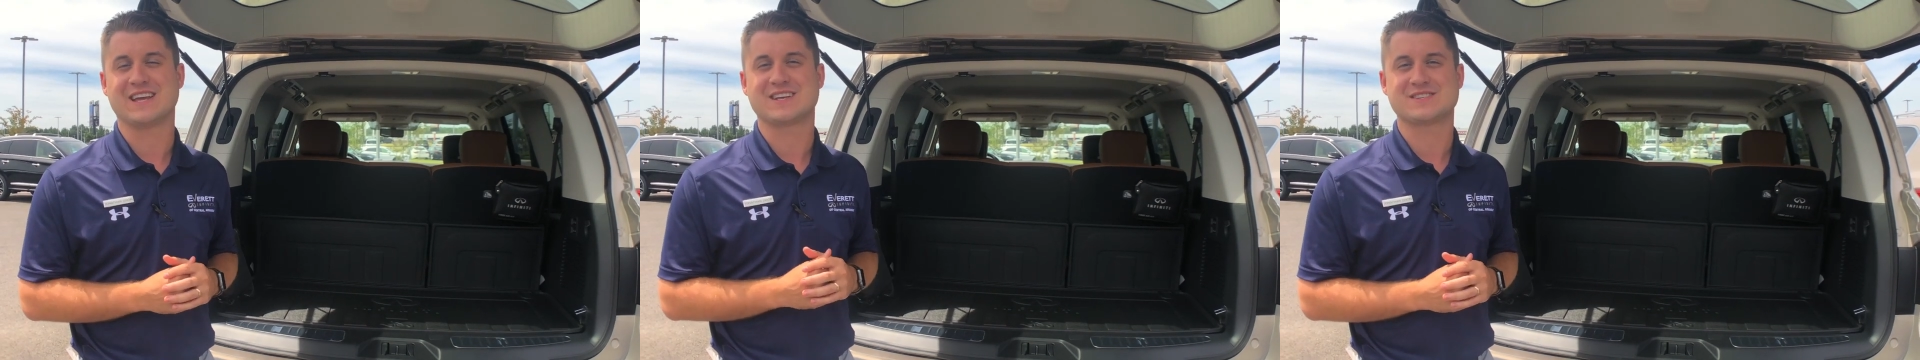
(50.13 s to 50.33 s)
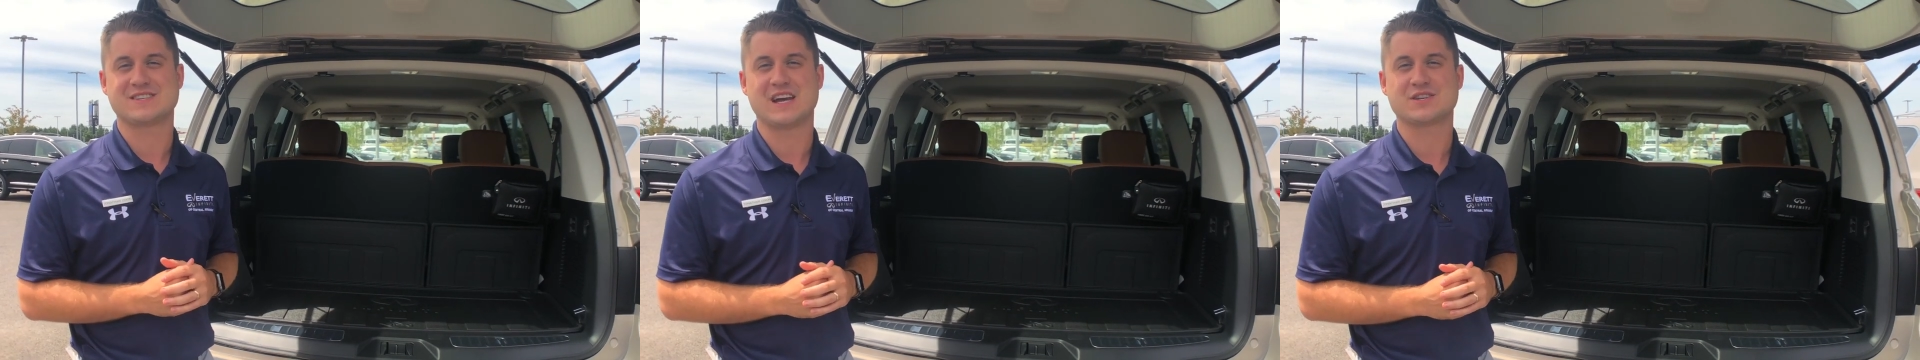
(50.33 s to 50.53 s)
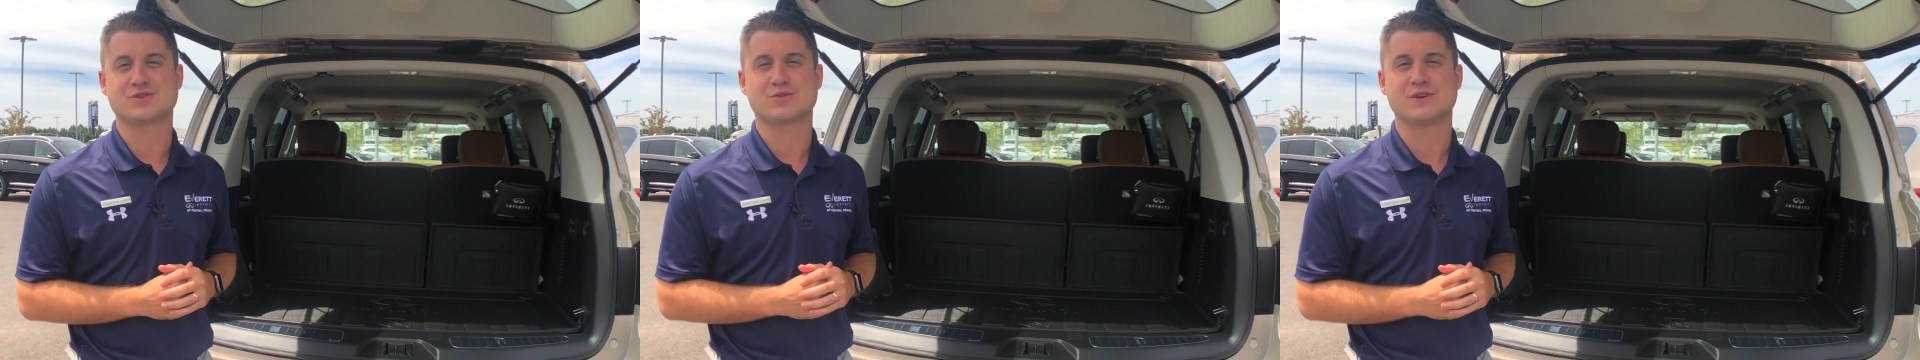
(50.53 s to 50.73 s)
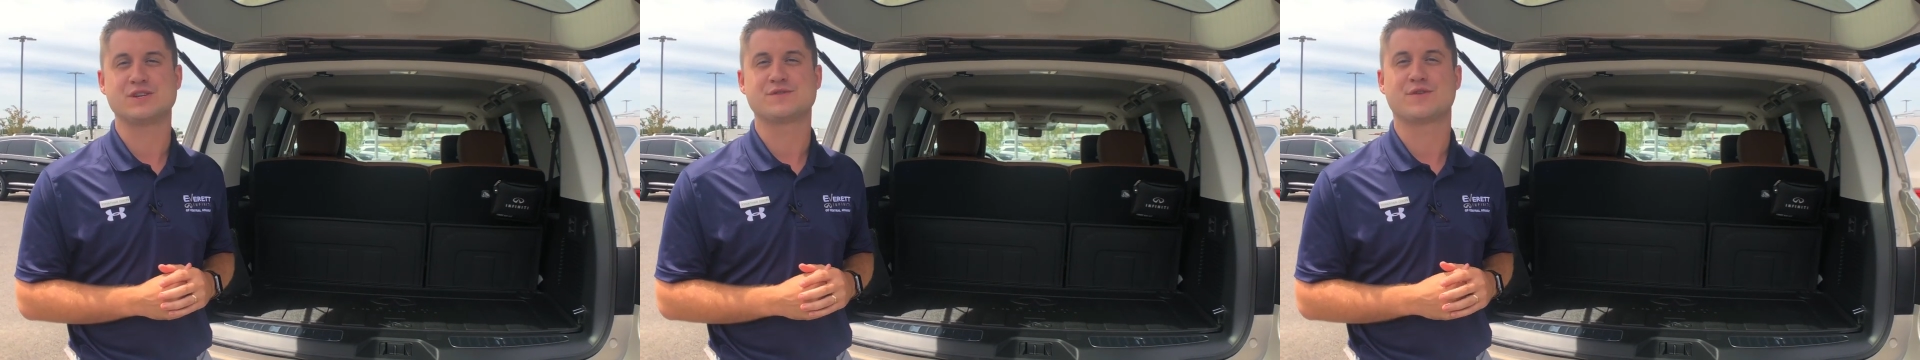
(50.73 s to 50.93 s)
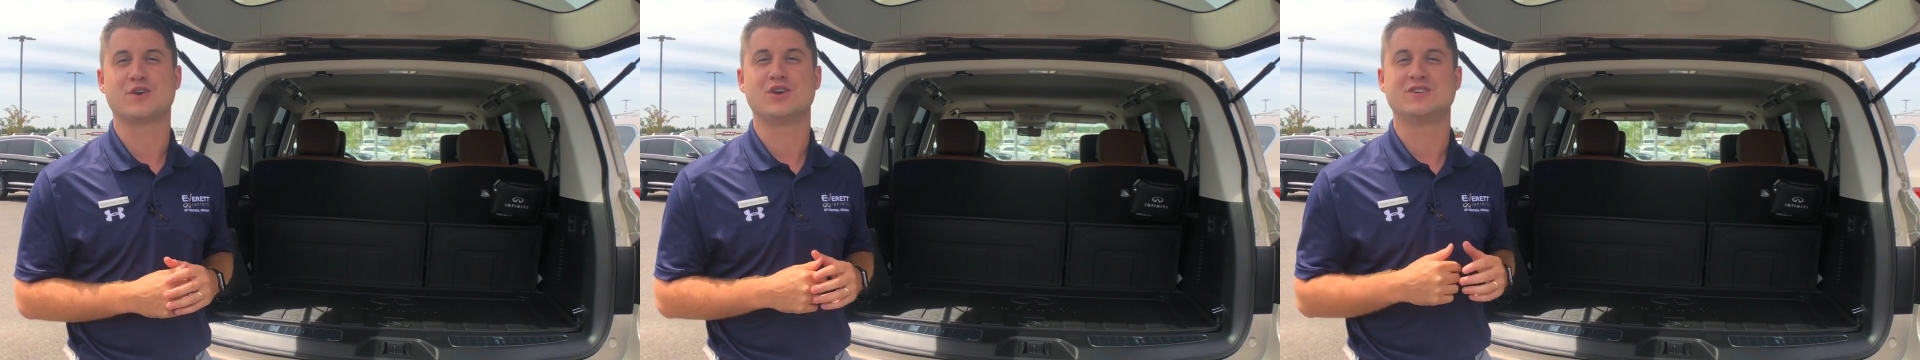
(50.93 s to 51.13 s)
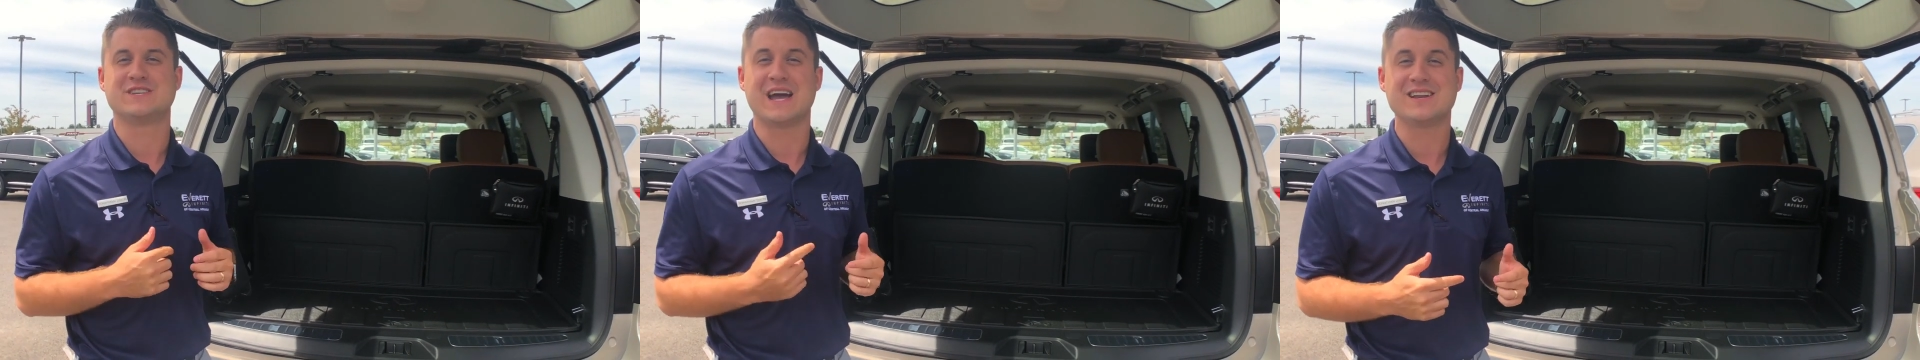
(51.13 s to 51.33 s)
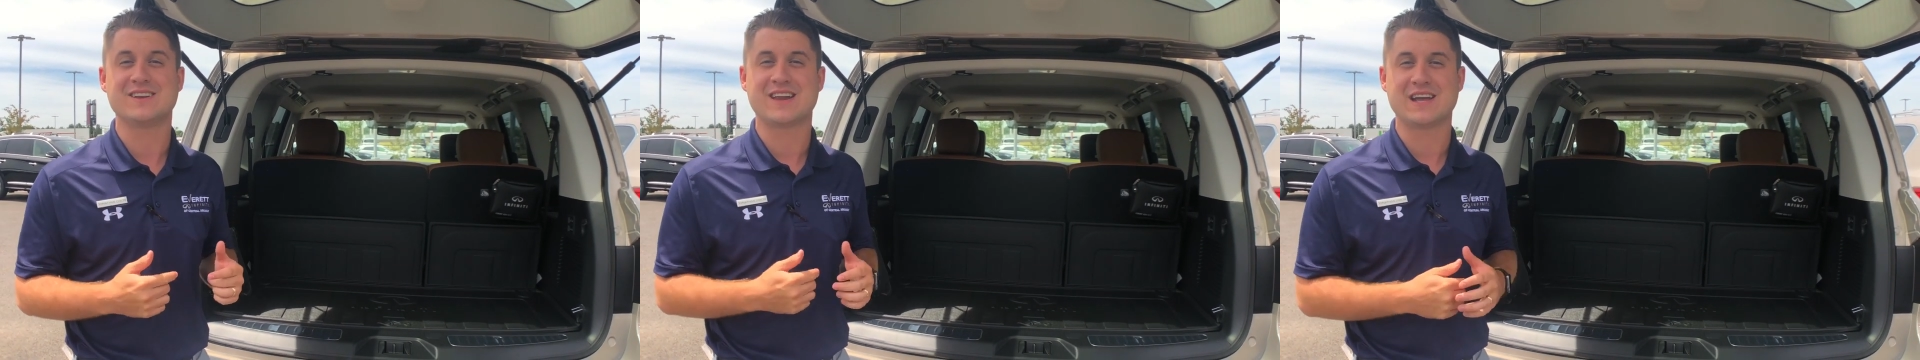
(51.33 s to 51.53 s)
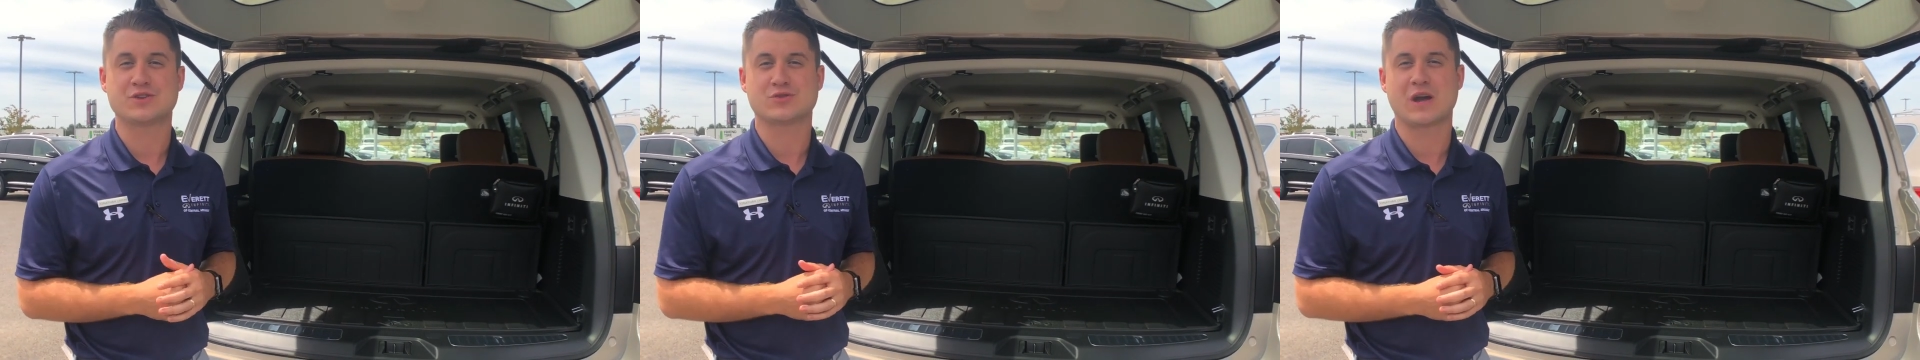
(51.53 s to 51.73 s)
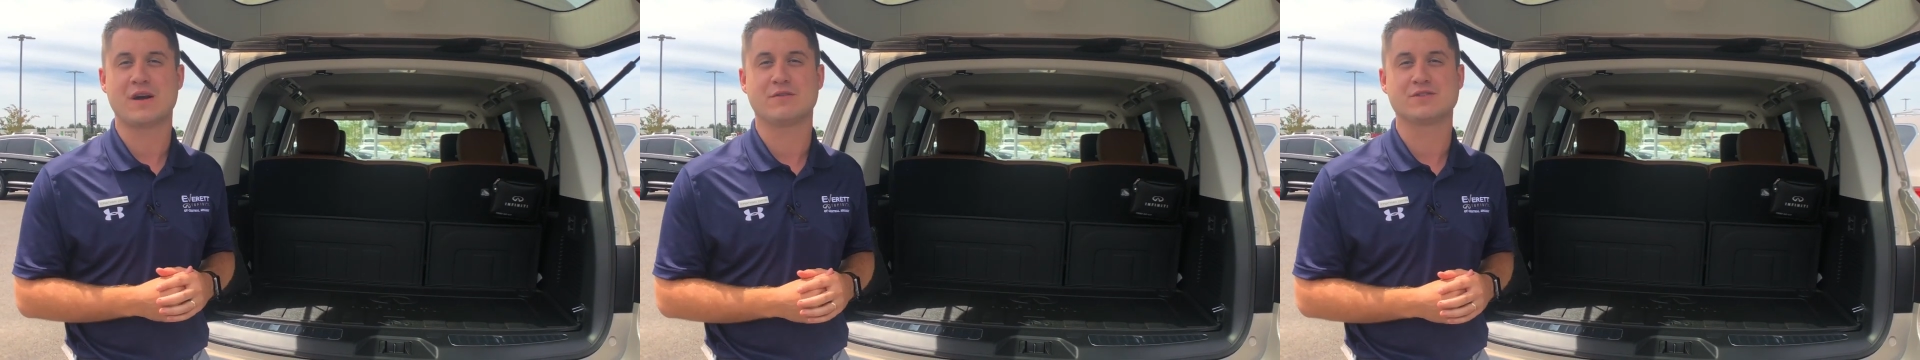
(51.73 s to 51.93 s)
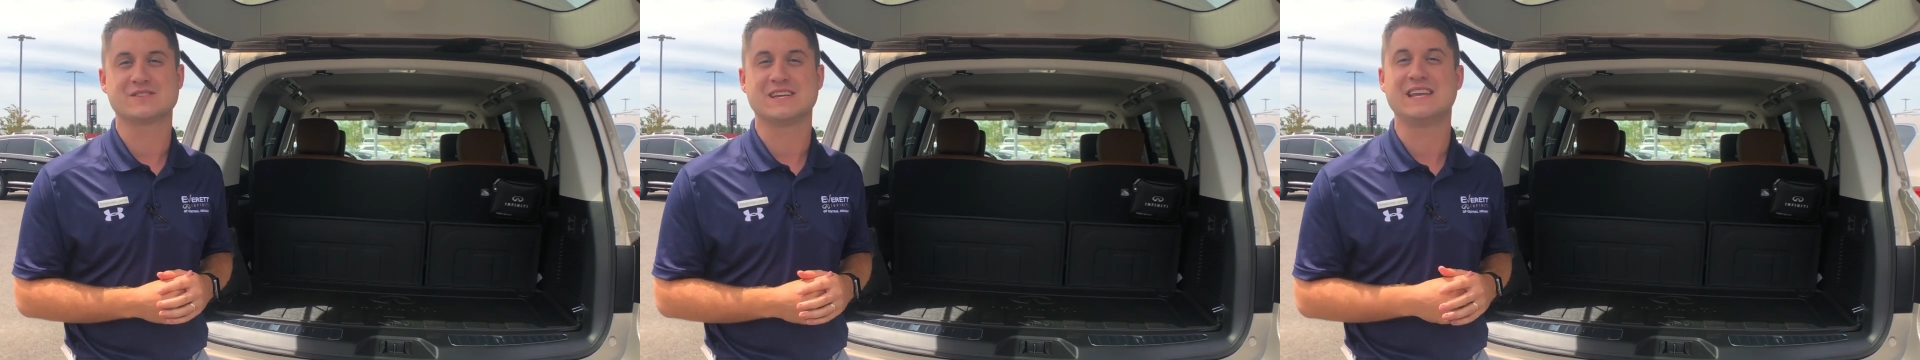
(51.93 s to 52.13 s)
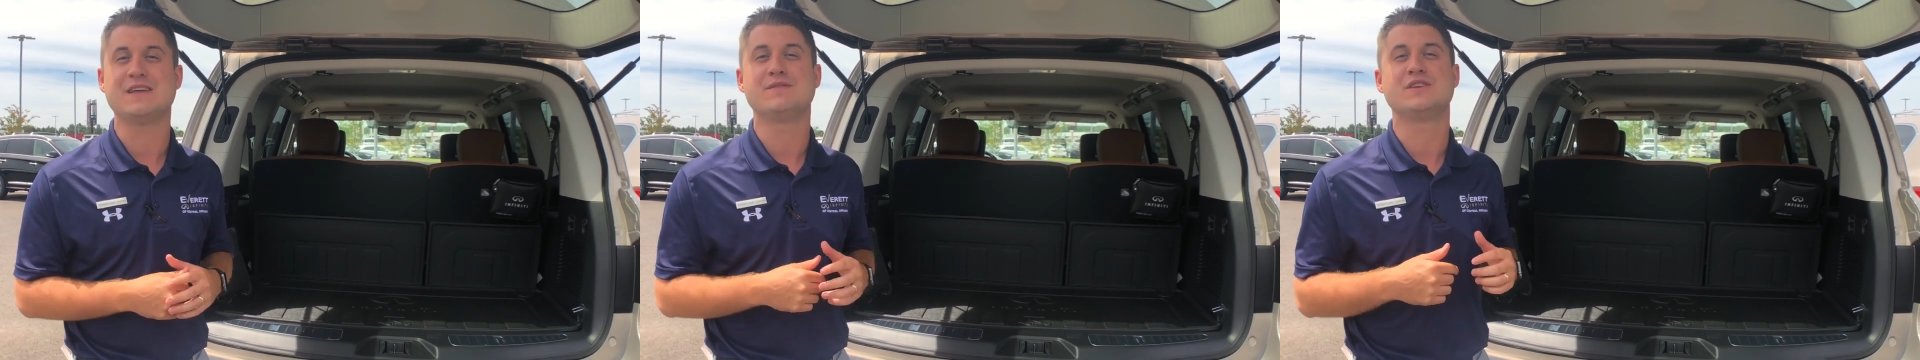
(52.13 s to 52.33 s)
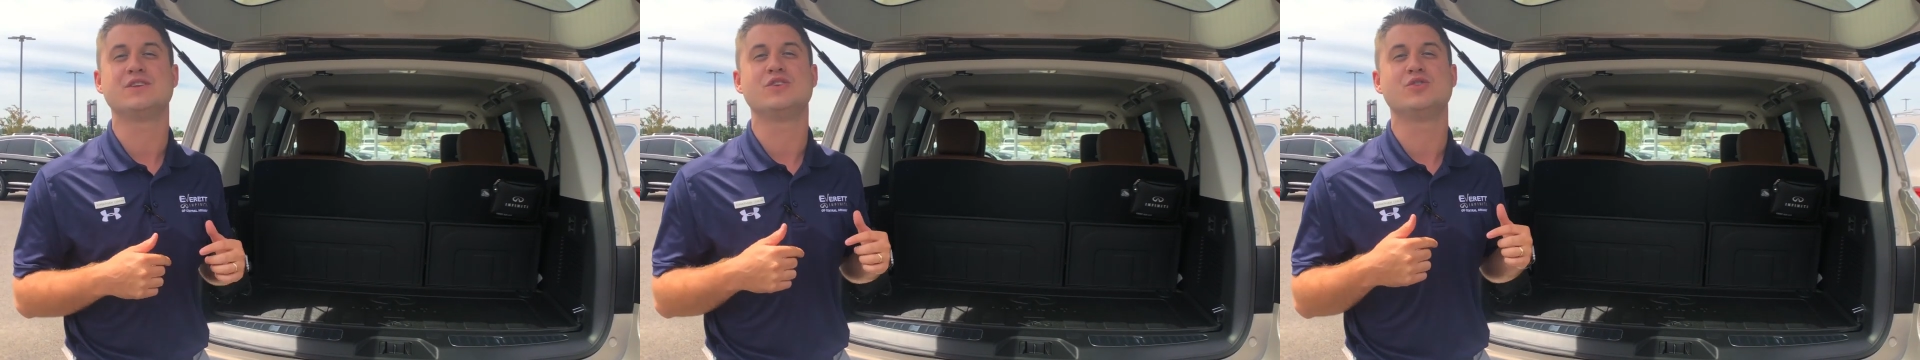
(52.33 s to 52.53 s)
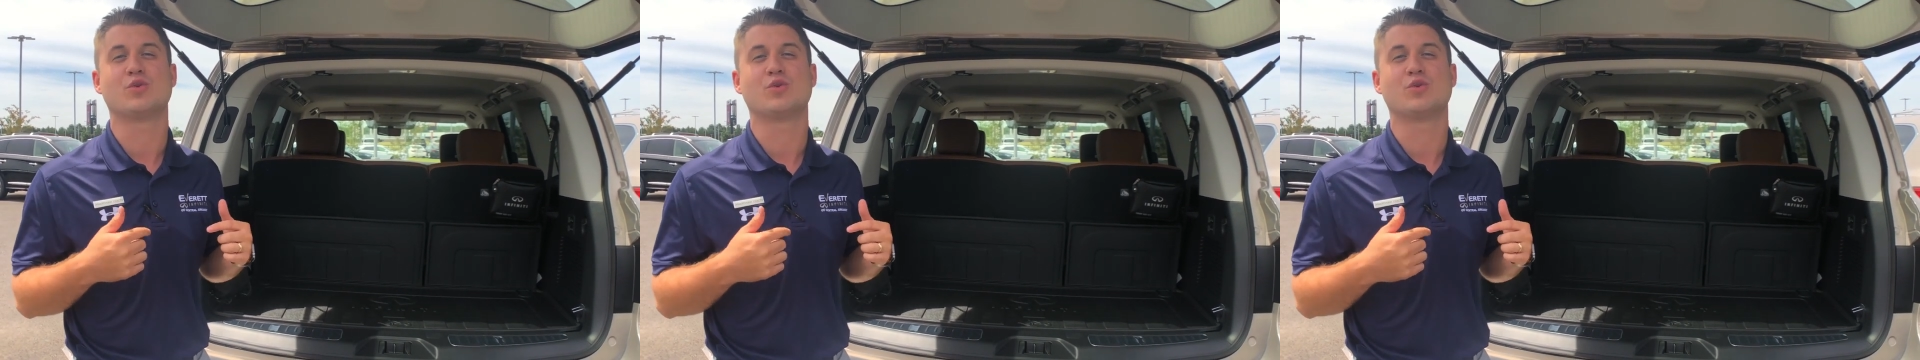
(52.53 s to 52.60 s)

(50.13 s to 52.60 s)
accessories for your day-to-day travels and even